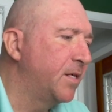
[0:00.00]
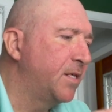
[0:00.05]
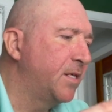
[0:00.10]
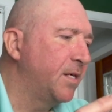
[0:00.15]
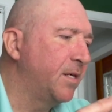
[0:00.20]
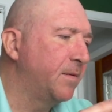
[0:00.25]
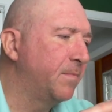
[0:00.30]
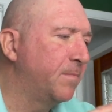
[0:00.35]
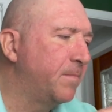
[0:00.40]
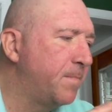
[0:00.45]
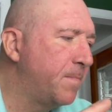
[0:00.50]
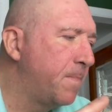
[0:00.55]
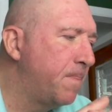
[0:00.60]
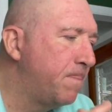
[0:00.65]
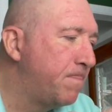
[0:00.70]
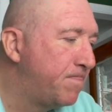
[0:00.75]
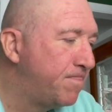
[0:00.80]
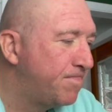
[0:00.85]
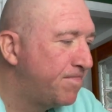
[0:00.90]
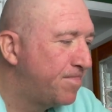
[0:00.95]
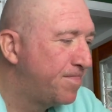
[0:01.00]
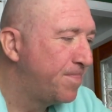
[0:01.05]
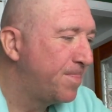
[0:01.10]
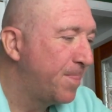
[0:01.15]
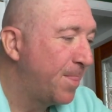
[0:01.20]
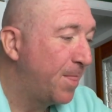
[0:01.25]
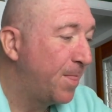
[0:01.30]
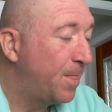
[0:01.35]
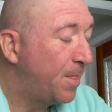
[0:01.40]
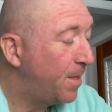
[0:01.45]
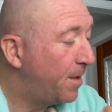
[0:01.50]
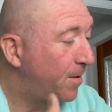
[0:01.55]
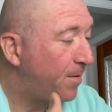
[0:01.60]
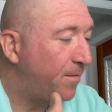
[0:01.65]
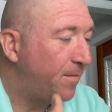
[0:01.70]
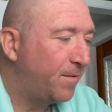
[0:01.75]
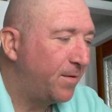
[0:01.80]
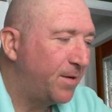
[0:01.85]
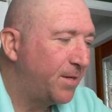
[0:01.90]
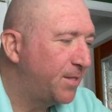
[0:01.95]
See,
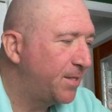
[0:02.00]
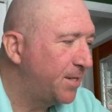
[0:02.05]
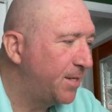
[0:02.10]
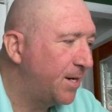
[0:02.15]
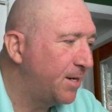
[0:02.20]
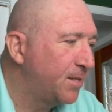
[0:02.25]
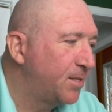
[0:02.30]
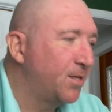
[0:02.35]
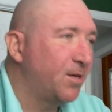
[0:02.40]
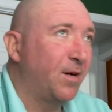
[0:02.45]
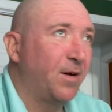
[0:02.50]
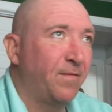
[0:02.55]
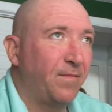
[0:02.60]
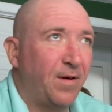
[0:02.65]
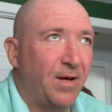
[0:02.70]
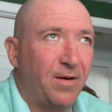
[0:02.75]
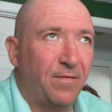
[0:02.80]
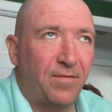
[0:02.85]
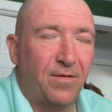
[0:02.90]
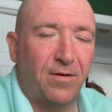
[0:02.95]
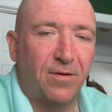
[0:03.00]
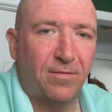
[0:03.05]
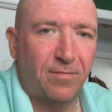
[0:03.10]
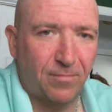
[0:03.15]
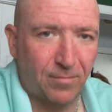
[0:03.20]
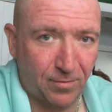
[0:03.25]
it starts off after